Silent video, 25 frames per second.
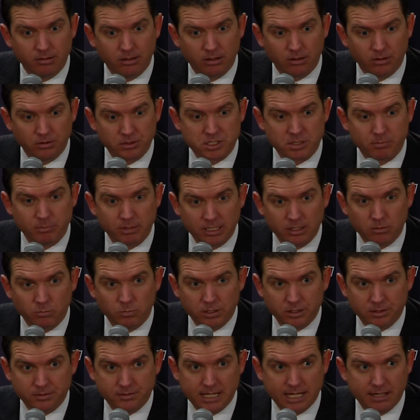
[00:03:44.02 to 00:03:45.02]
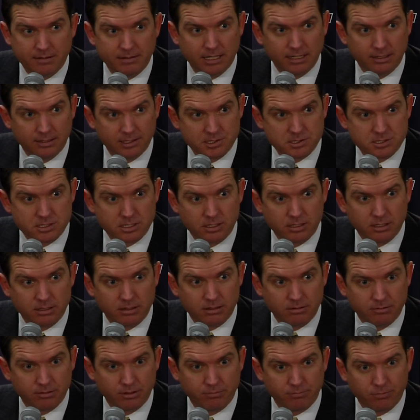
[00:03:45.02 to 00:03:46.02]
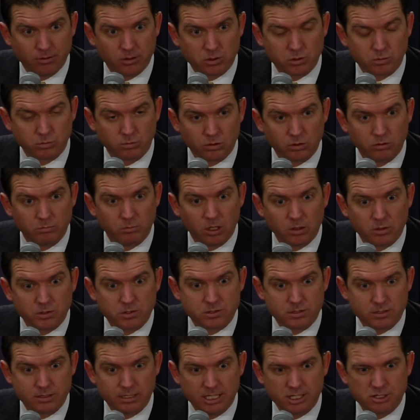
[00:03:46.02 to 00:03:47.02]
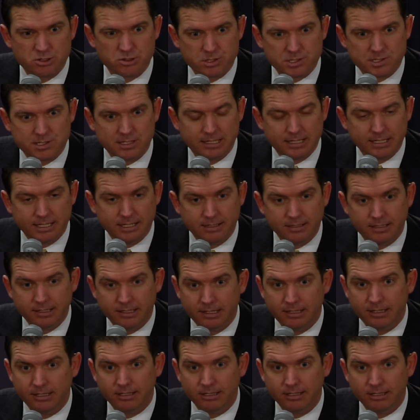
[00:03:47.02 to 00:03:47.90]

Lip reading: Ultimately whittled down that list to the folks we were most interested in.